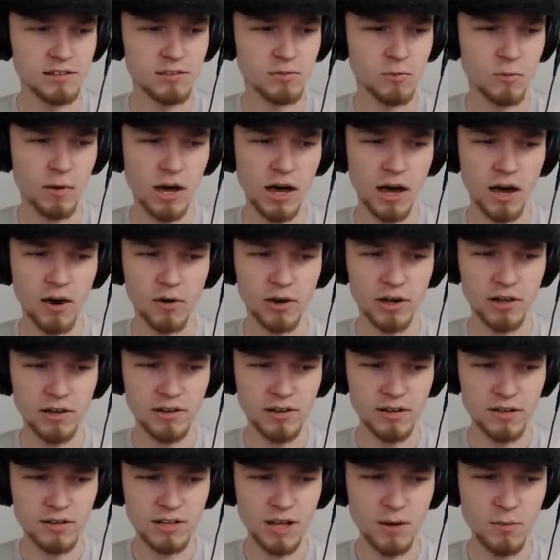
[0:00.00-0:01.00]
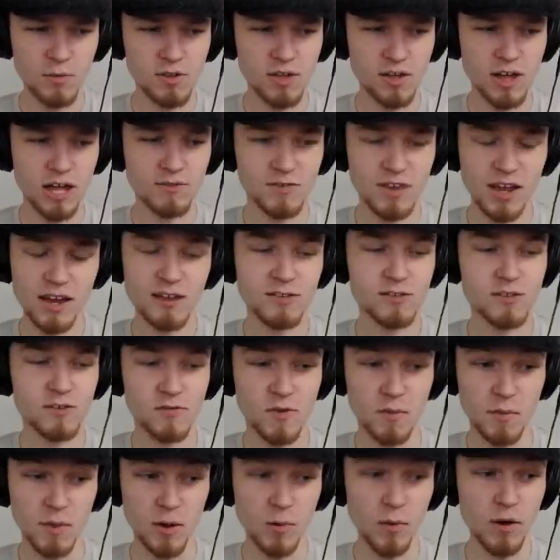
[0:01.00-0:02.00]
Wow, that was out of character
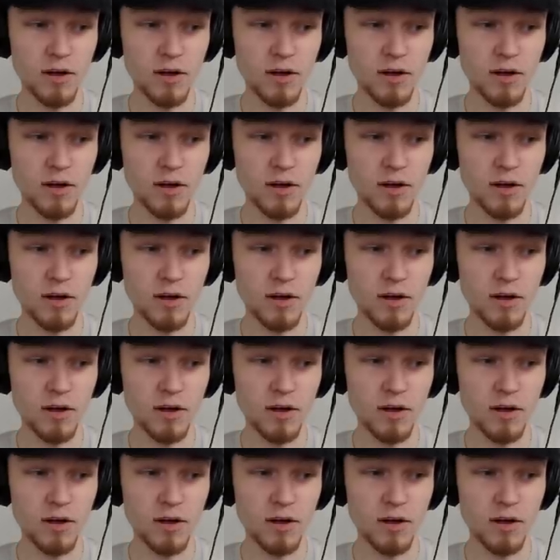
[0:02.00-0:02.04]
for me,